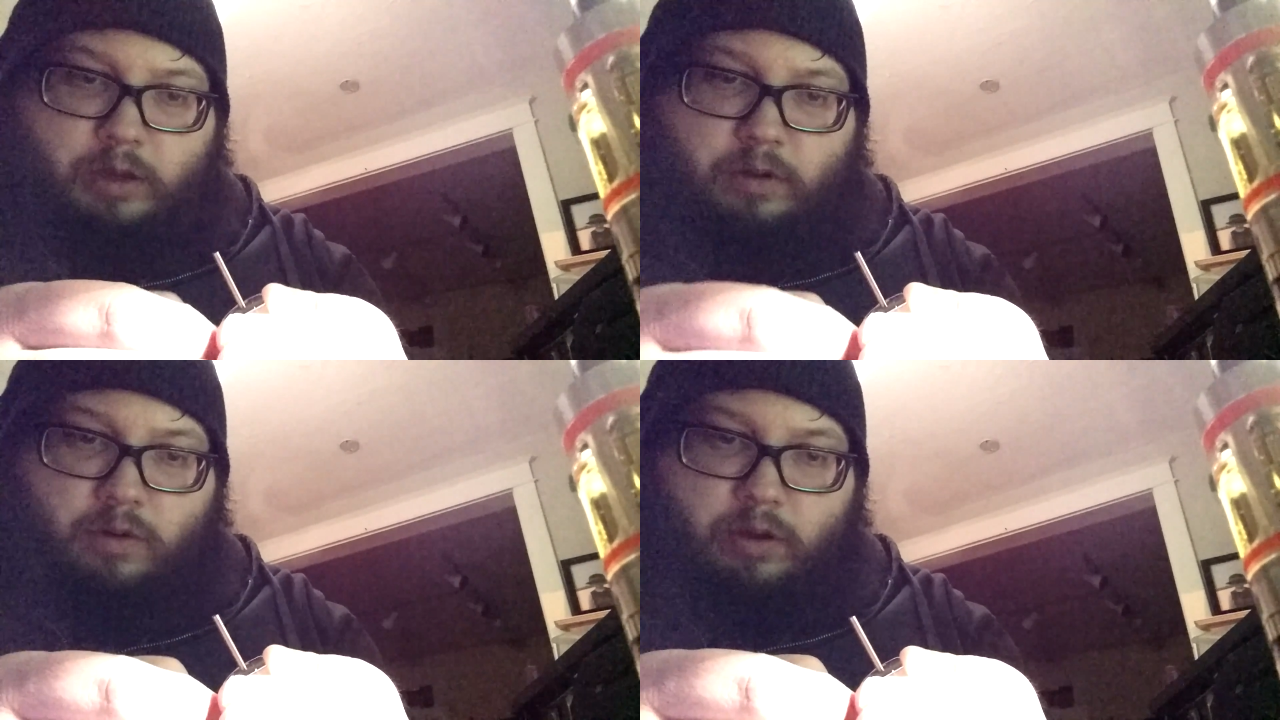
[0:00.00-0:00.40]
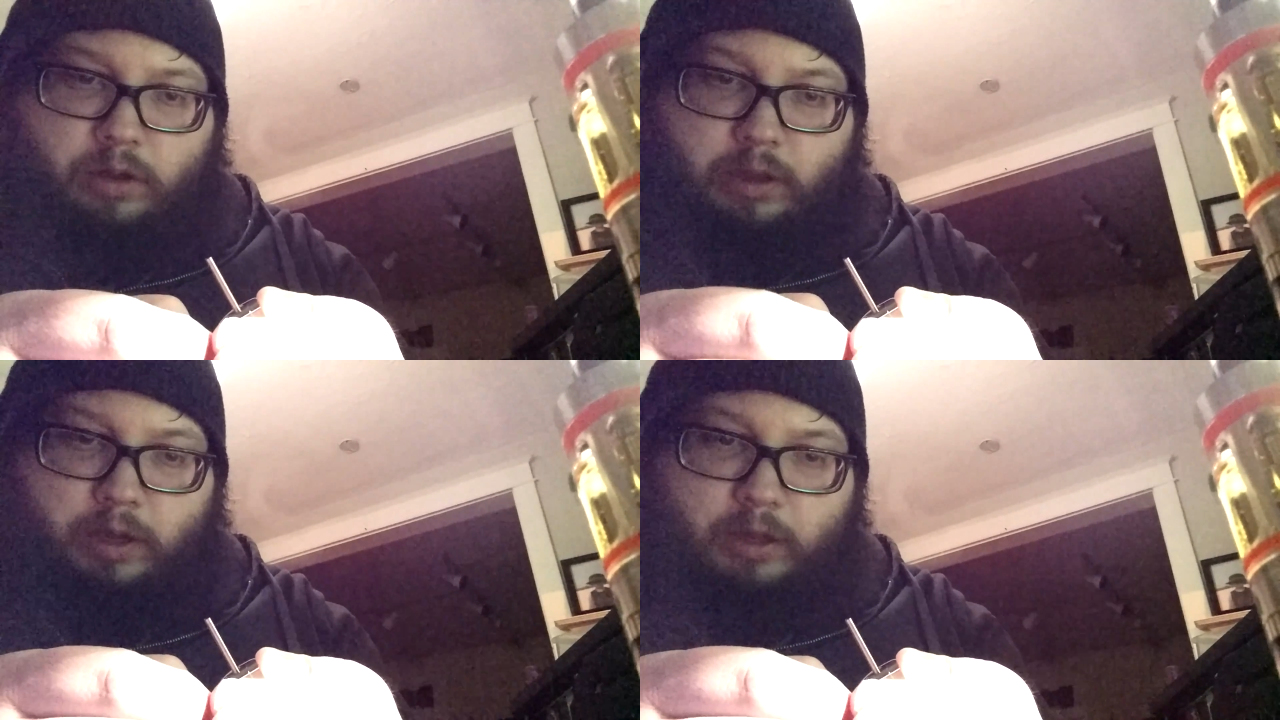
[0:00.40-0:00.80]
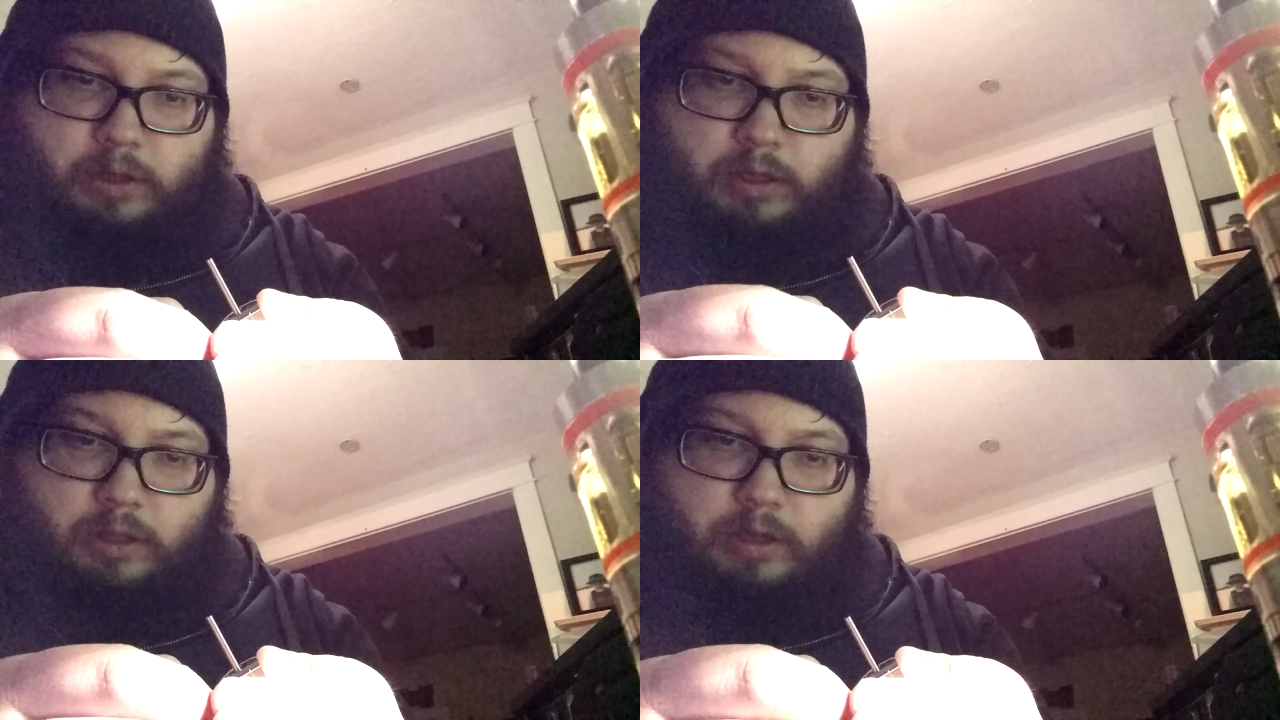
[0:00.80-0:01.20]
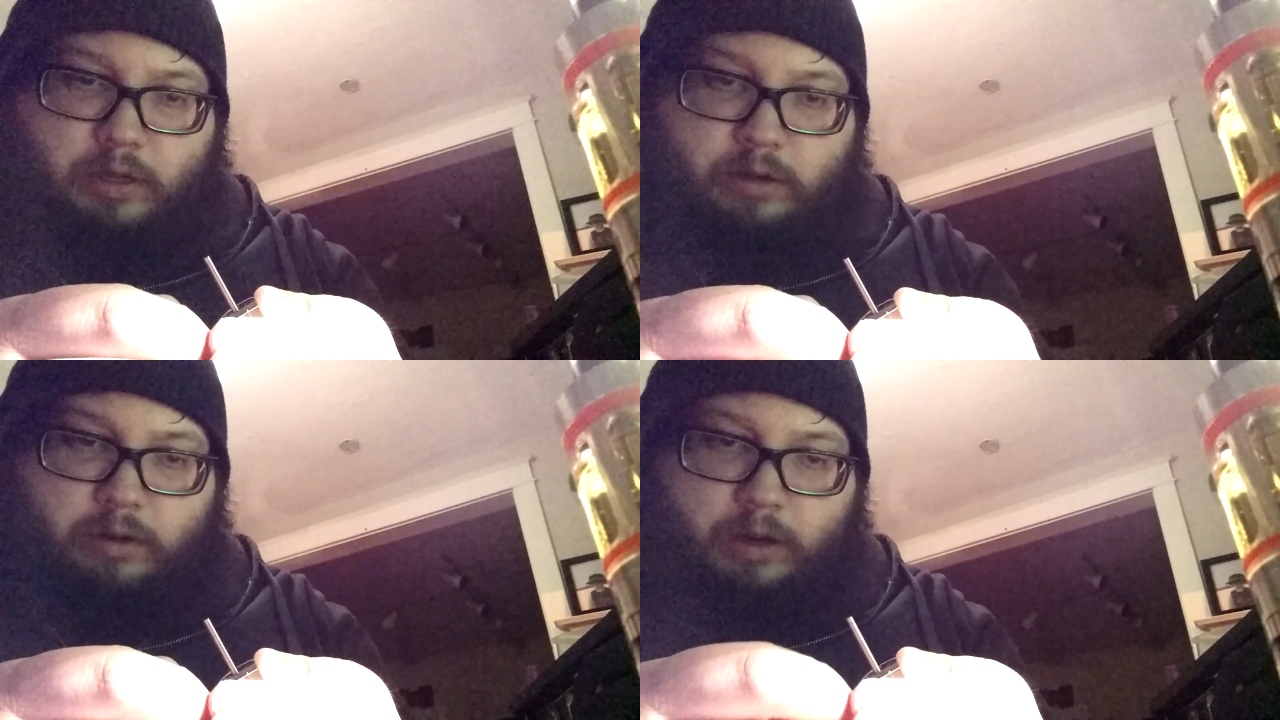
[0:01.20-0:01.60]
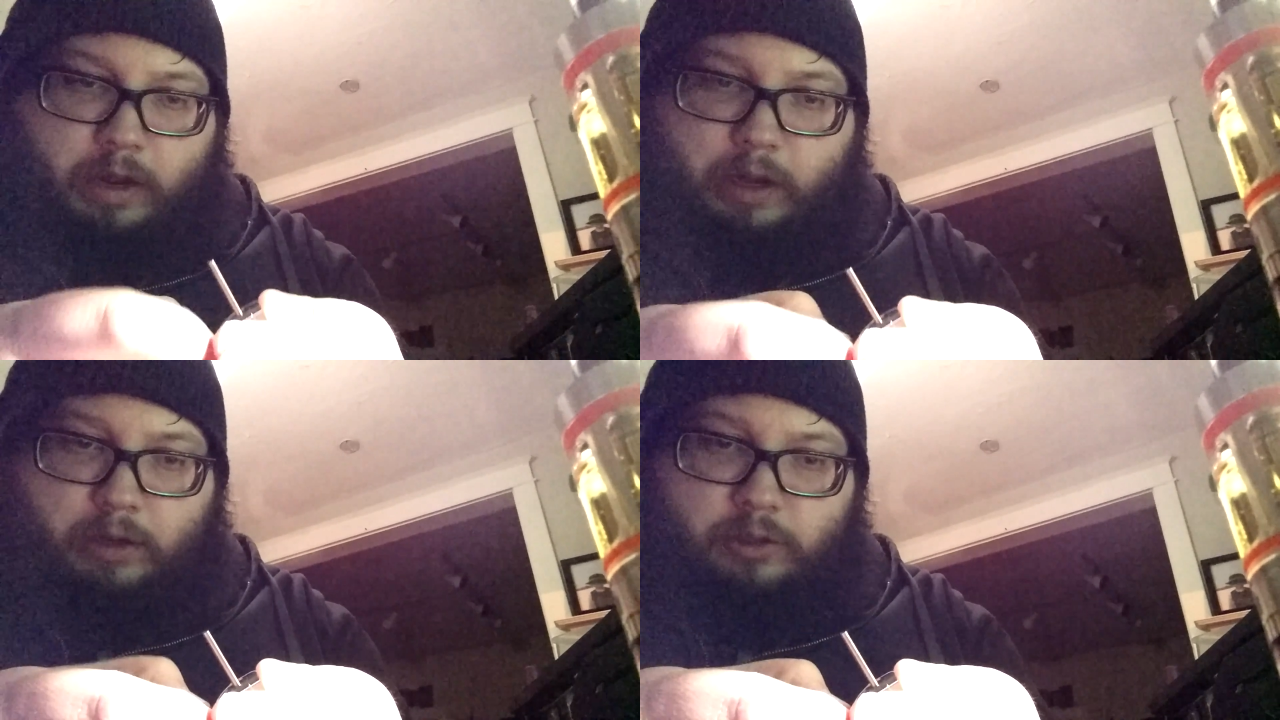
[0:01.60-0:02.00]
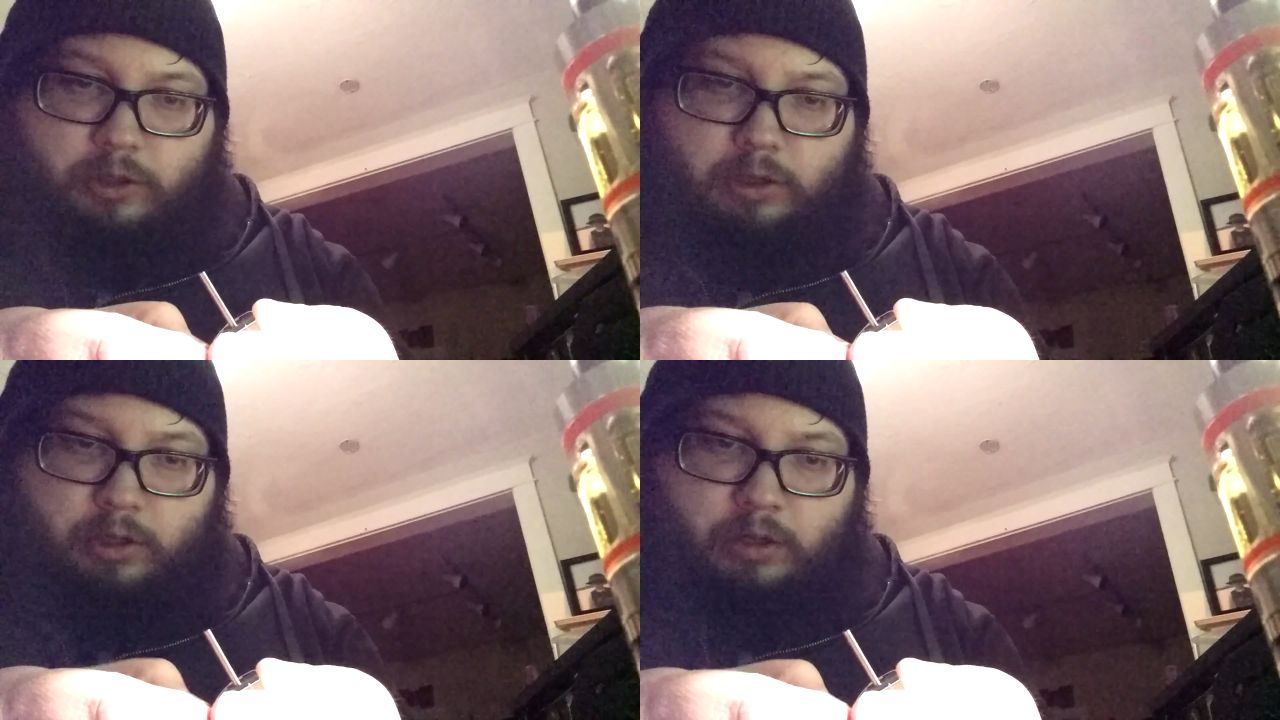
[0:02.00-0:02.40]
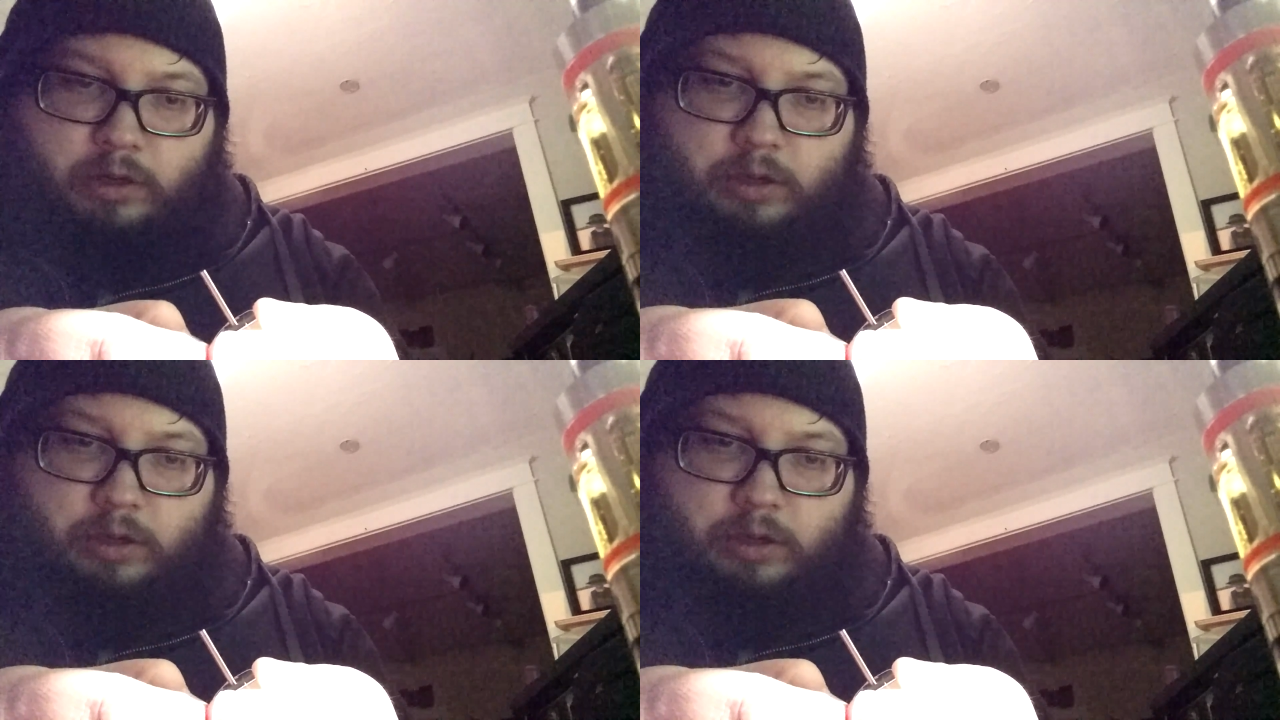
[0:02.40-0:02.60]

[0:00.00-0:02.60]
coil head there's a little notch